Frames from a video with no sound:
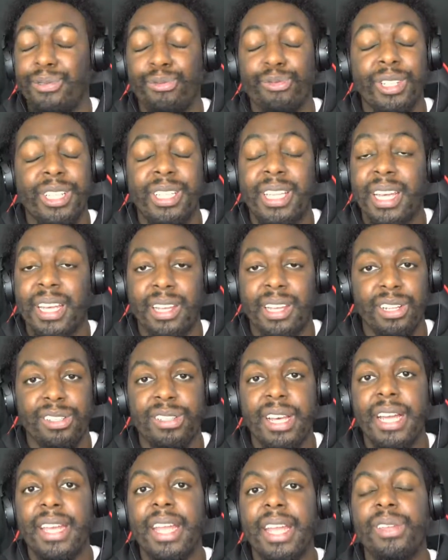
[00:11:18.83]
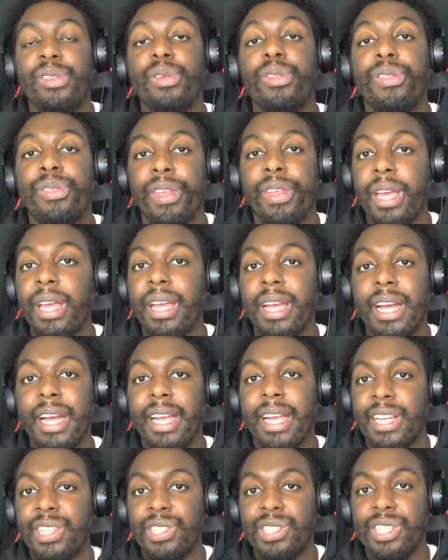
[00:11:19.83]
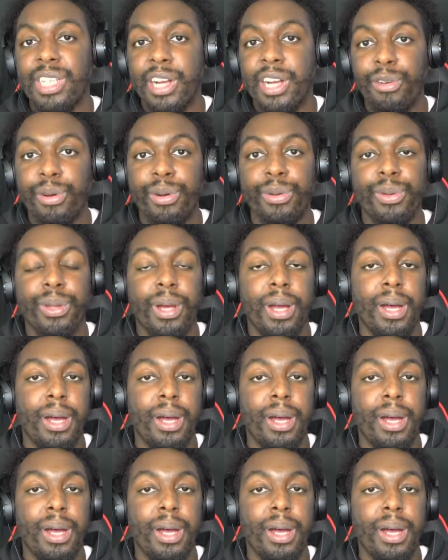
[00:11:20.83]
Ridiculous. And then to think against Gerald,